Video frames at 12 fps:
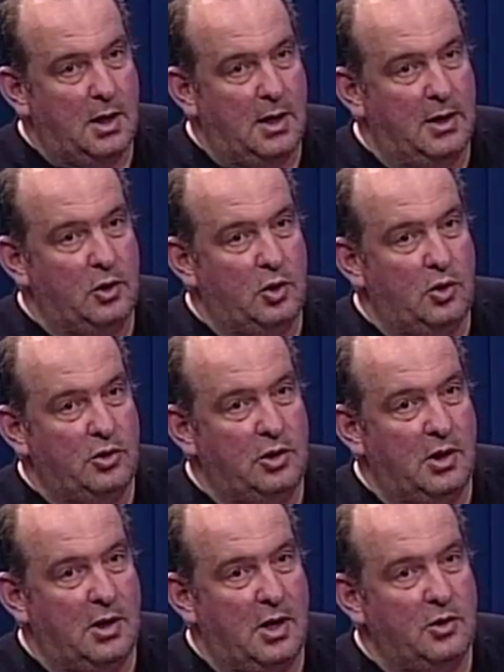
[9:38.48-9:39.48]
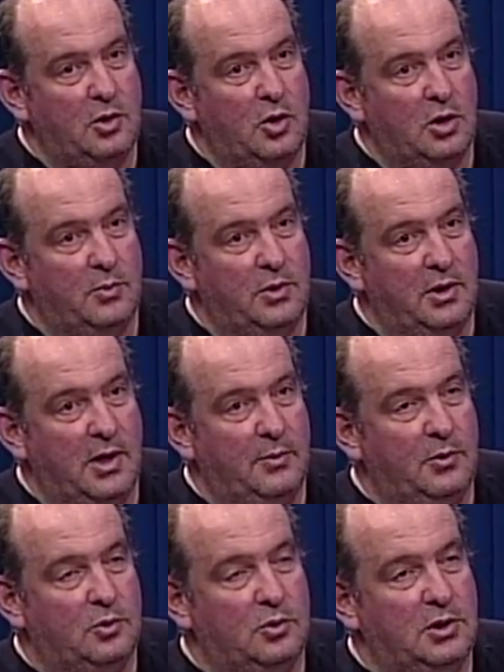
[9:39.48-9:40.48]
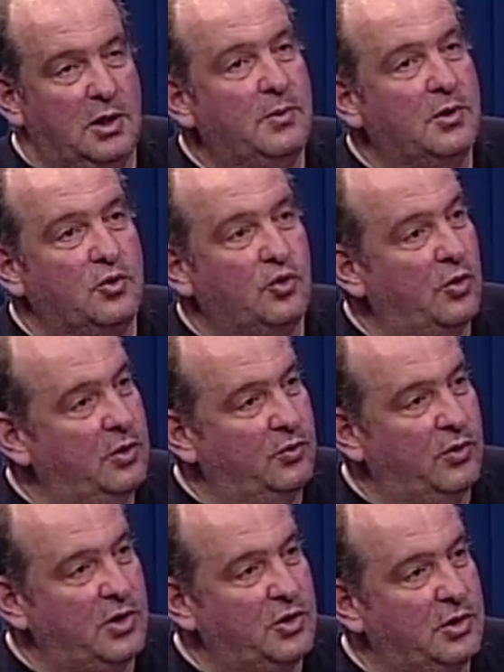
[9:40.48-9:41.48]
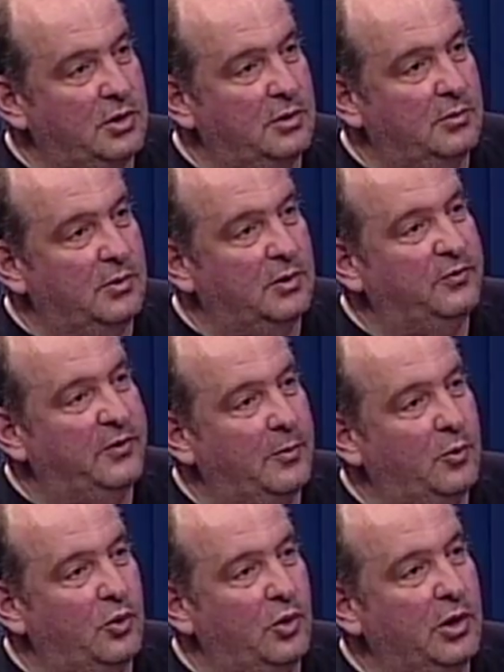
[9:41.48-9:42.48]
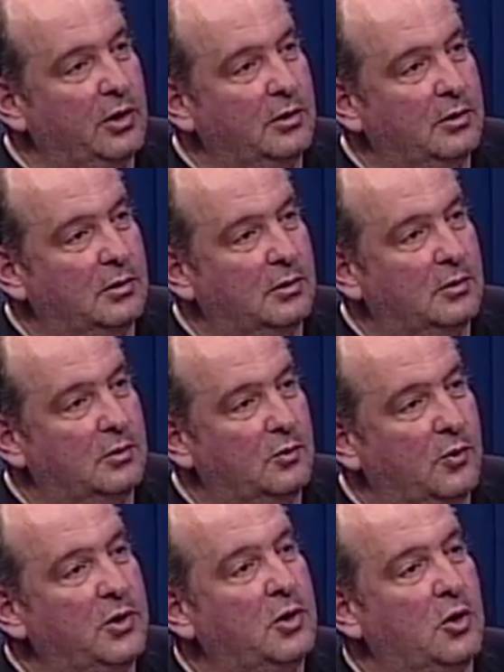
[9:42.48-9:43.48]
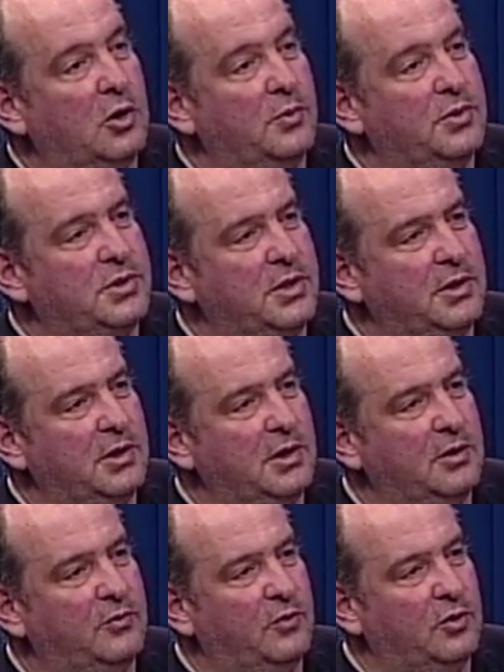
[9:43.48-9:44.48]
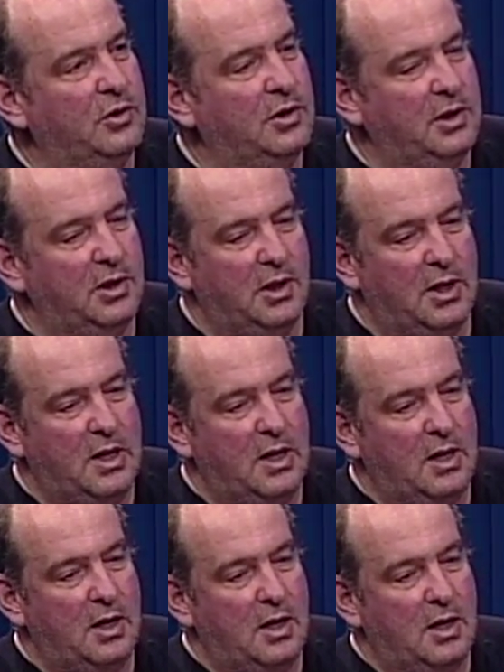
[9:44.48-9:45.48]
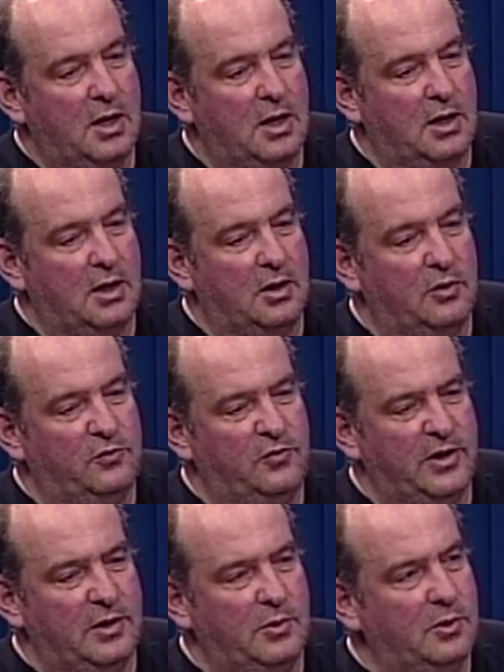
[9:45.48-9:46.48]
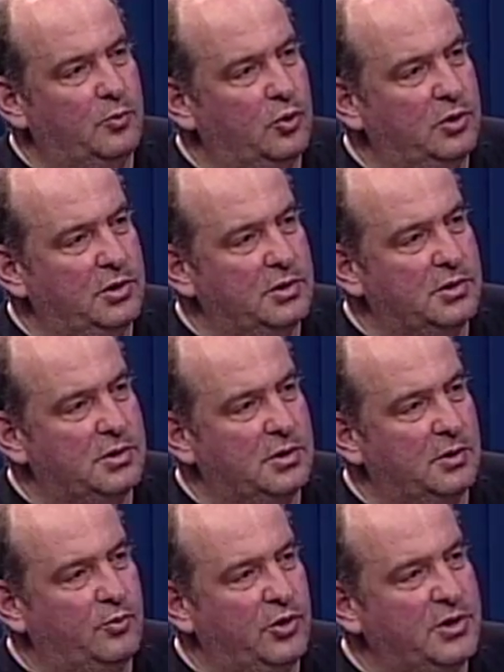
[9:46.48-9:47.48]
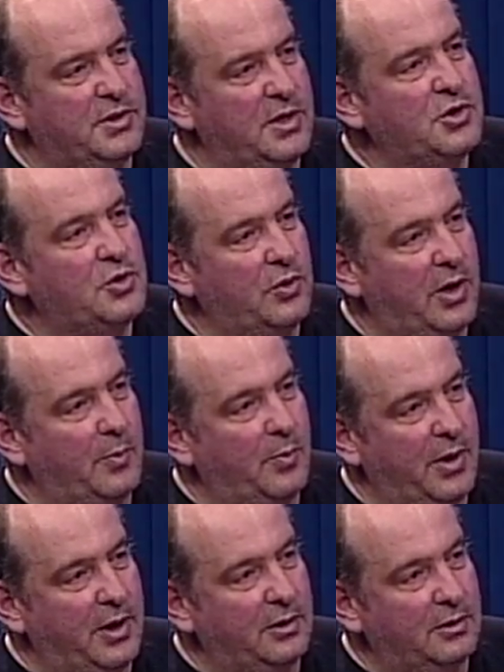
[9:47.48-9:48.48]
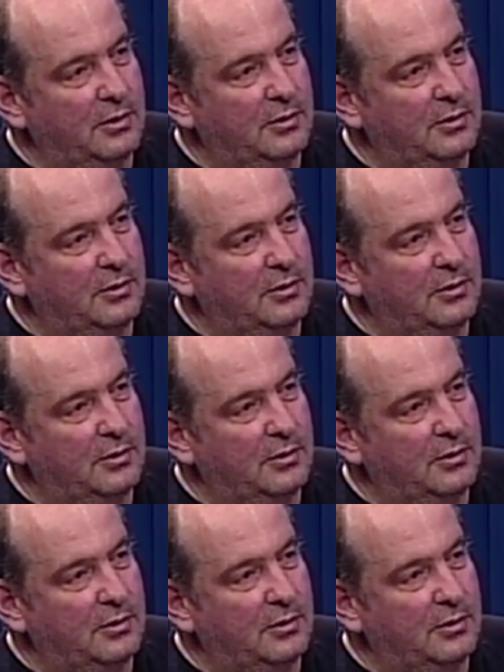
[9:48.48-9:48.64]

I don't know how you're going to be able to keep control in Russia in February when you're going to be singing for the Vladimir Putin's presidential campaign.